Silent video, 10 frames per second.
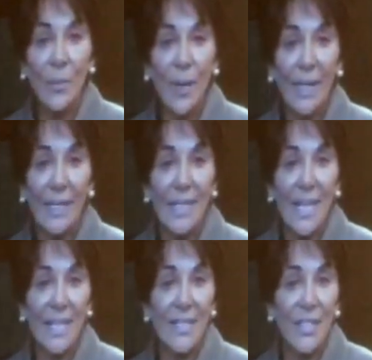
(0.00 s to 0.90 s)

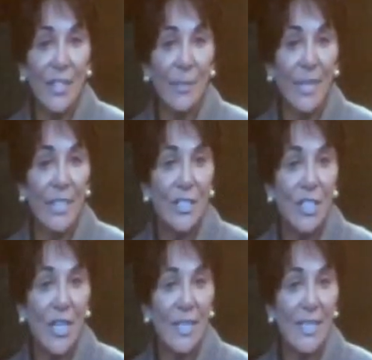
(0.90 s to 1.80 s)
recognize the Armenian
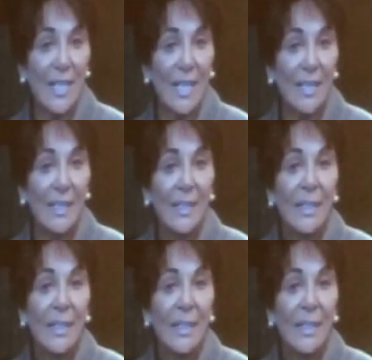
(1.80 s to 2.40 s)
Genocide,